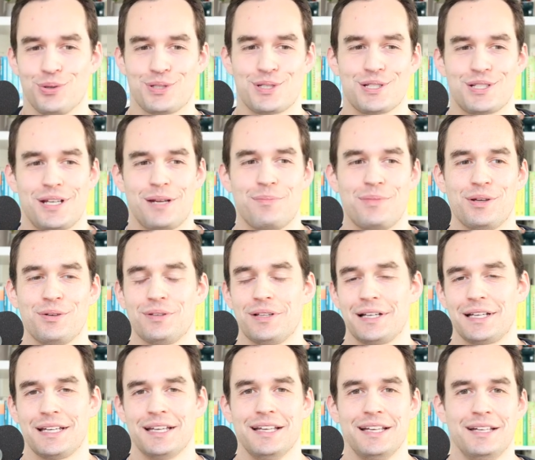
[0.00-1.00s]
It's the same thing
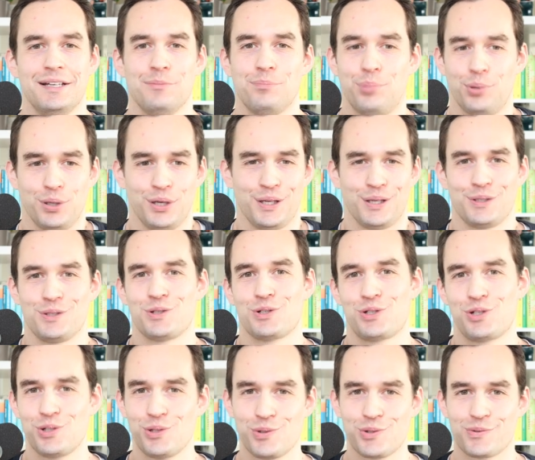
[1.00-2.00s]
like putting on your
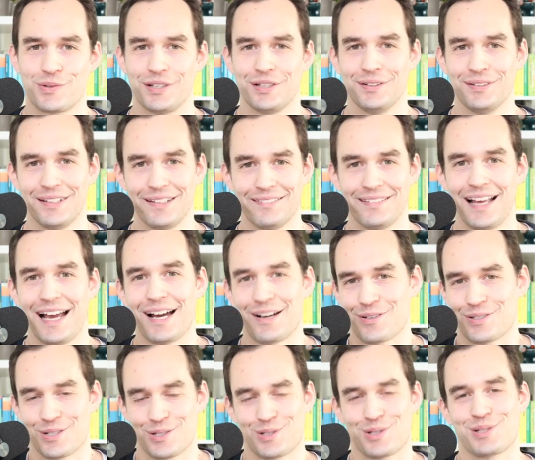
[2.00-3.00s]
shoes when you leave the
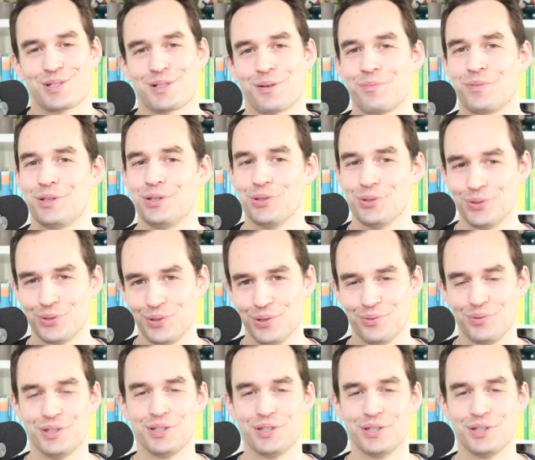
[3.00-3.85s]
house. It's just something you do.